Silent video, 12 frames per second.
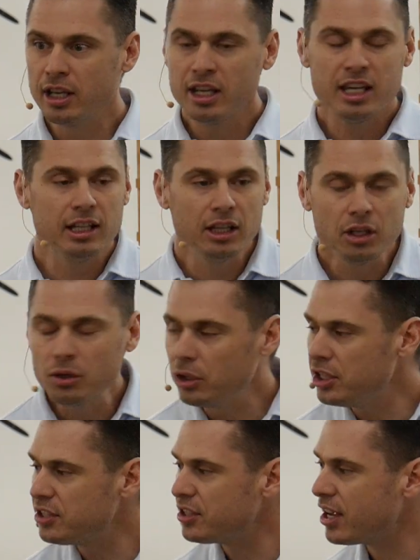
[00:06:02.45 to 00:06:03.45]
He
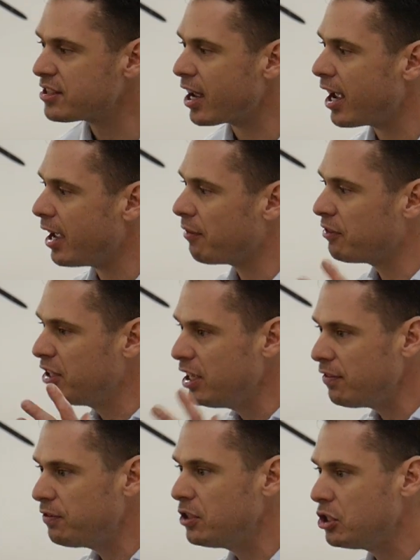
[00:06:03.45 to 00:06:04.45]
literally says, I have
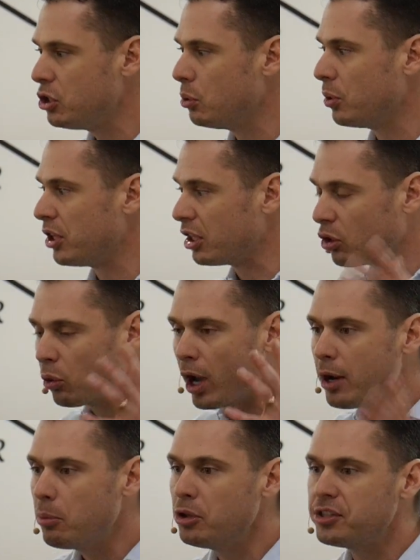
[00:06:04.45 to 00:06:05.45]
gifted you with
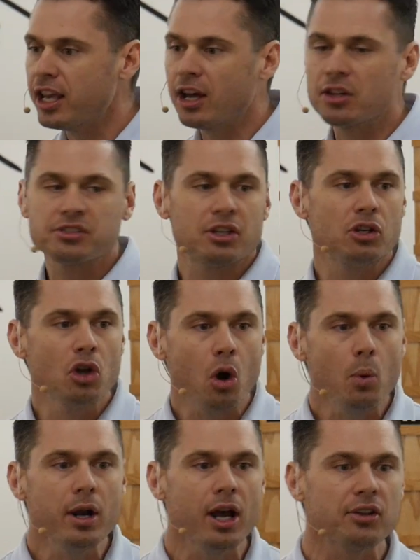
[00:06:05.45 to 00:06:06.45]
incredible talents that no
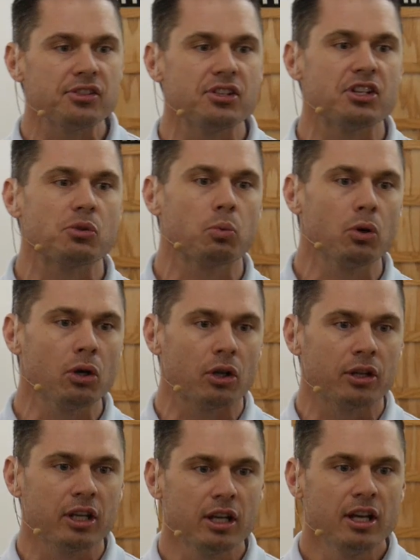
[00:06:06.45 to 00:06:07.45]
one else in this world